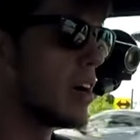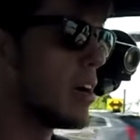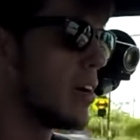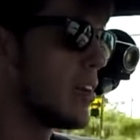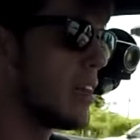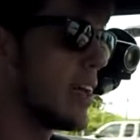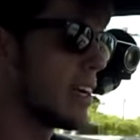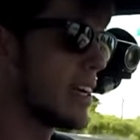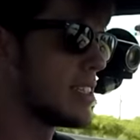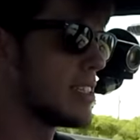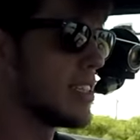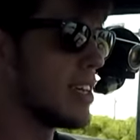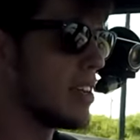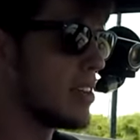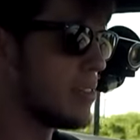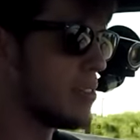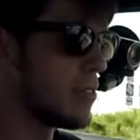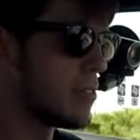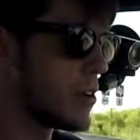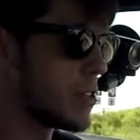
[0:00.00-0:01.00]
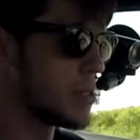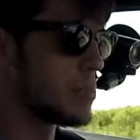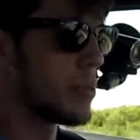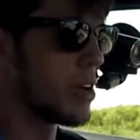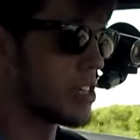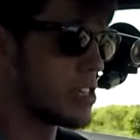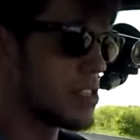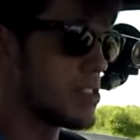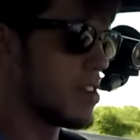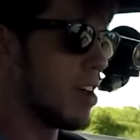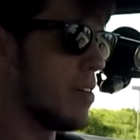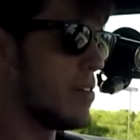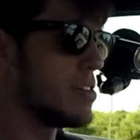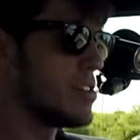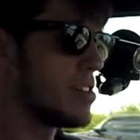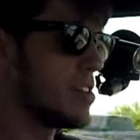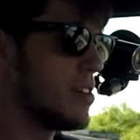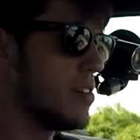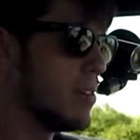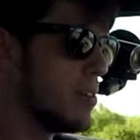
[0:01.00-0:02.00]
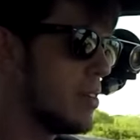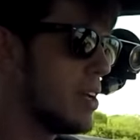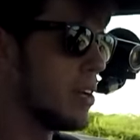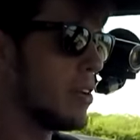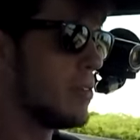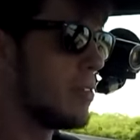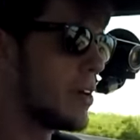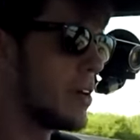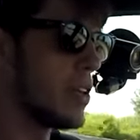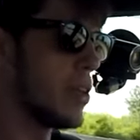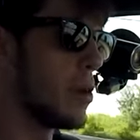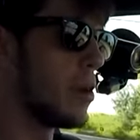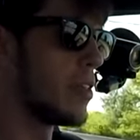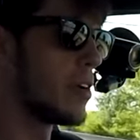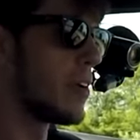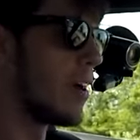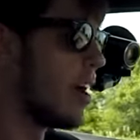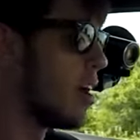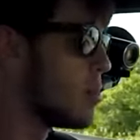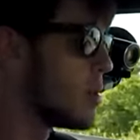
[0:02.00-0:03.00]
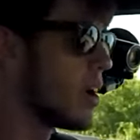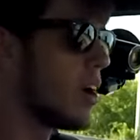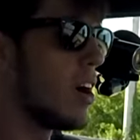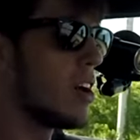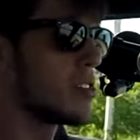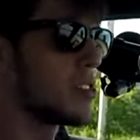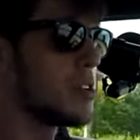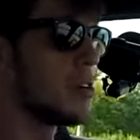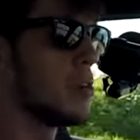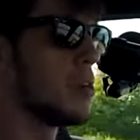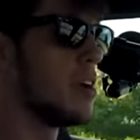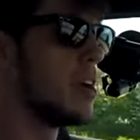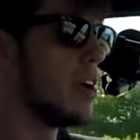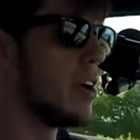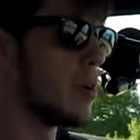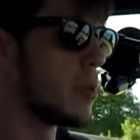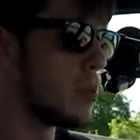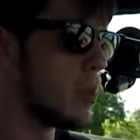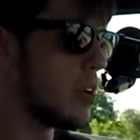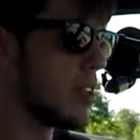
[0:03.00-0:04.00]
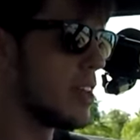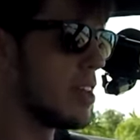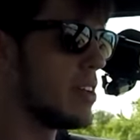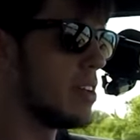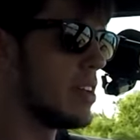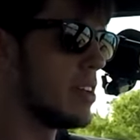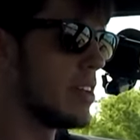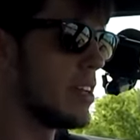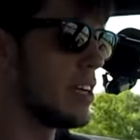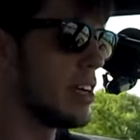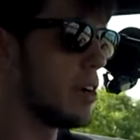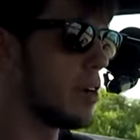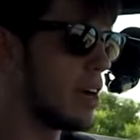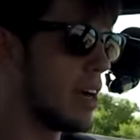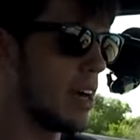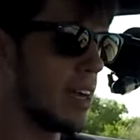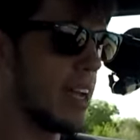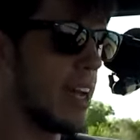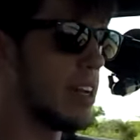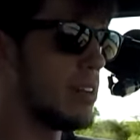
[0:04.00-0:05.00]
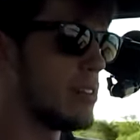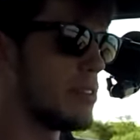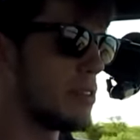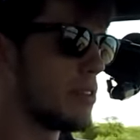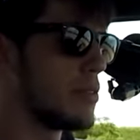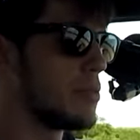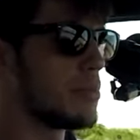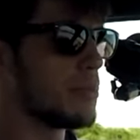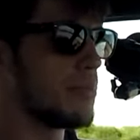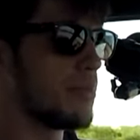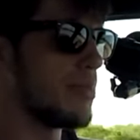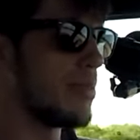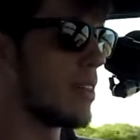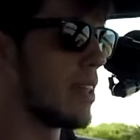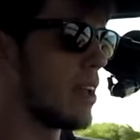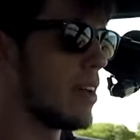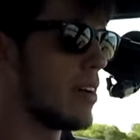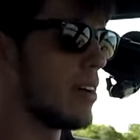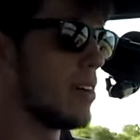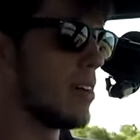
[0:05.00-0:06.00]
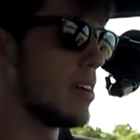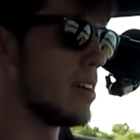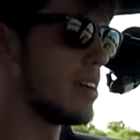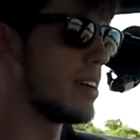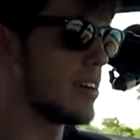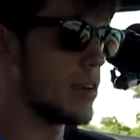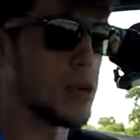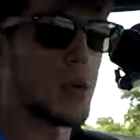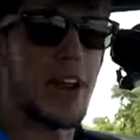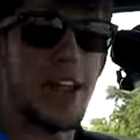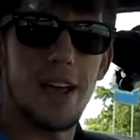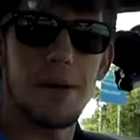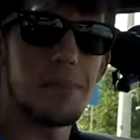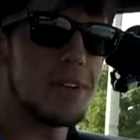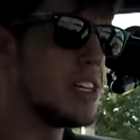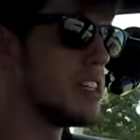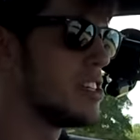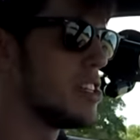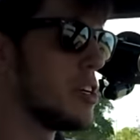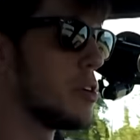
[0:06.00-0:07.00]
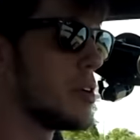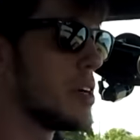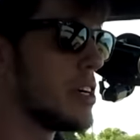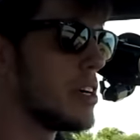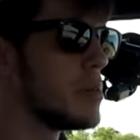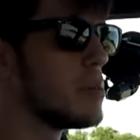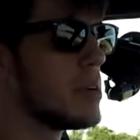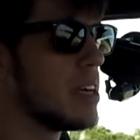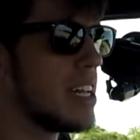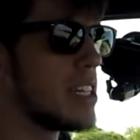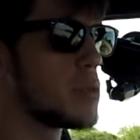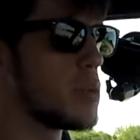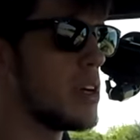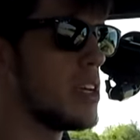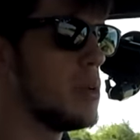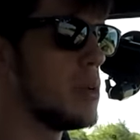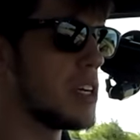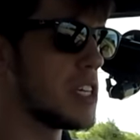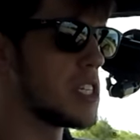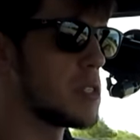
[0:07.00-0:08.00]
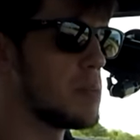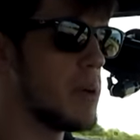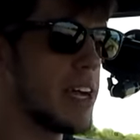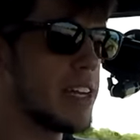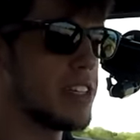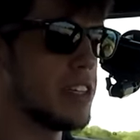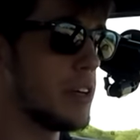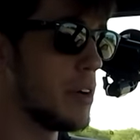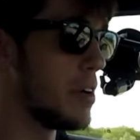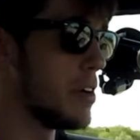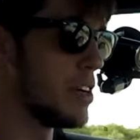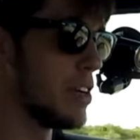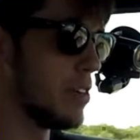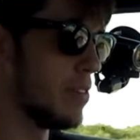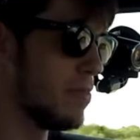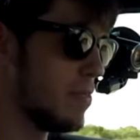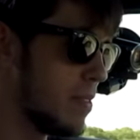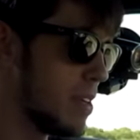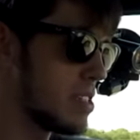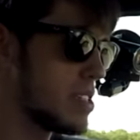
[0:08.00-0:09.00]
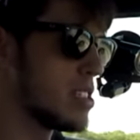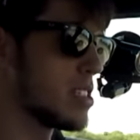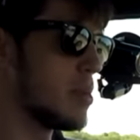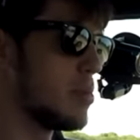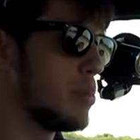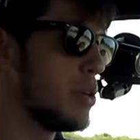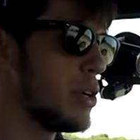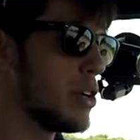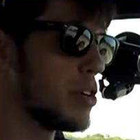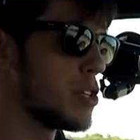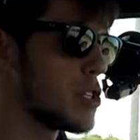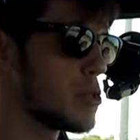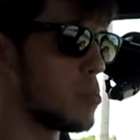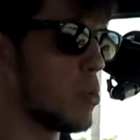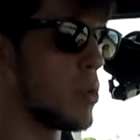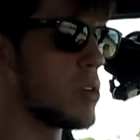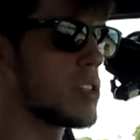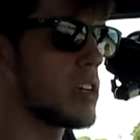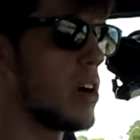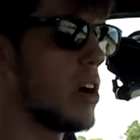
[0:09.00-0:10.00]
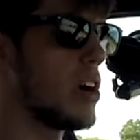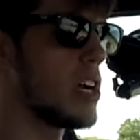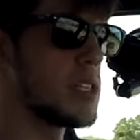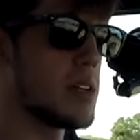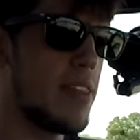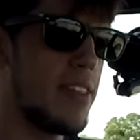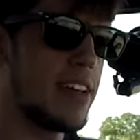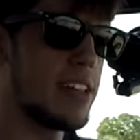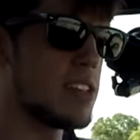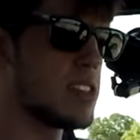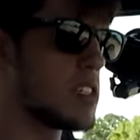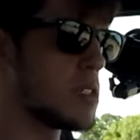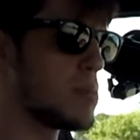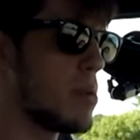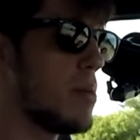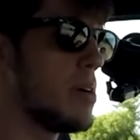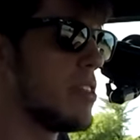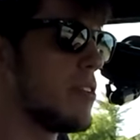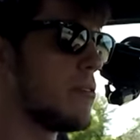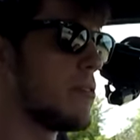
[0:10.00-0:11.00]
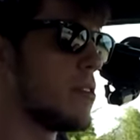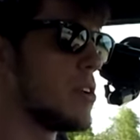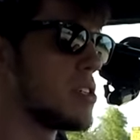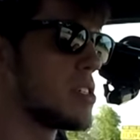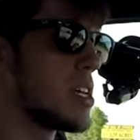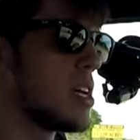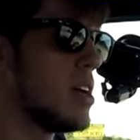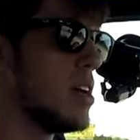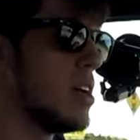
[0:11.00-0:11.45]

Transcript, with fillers: Like I said, first impressions, obviously, you know, very low to the ground, but also really, you know, a kind of crammed interior, but it's what you'd expect. You know, this is a pure sports car. I think this is probably the first